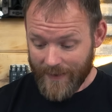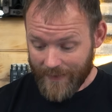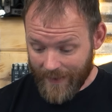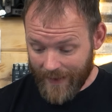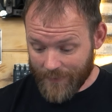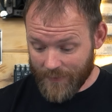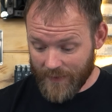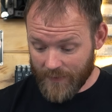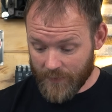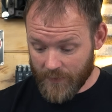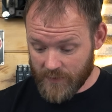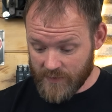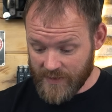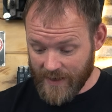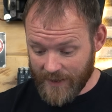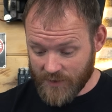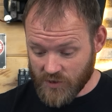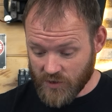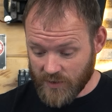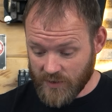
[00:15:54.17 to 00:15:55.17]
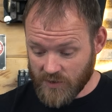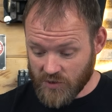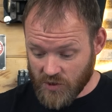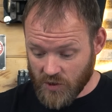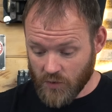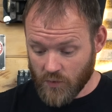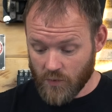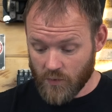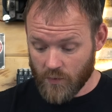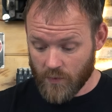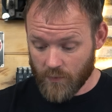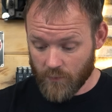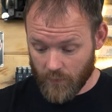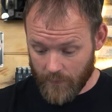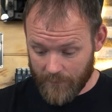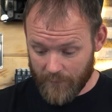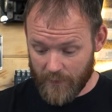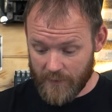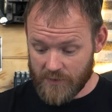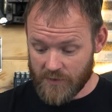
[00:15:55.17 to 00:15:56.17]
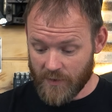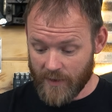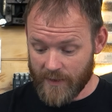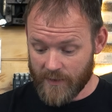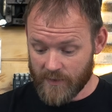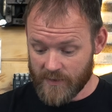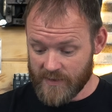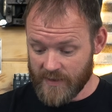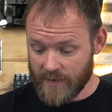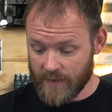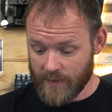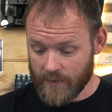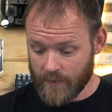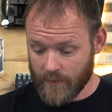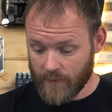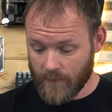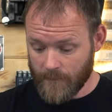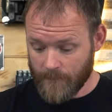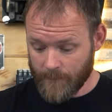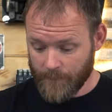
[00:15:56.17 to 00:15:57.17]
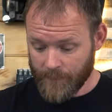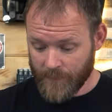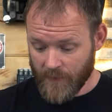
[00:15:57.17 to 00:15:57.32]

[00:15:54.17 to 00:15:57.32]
I think there's actually 2 refrigerators in here.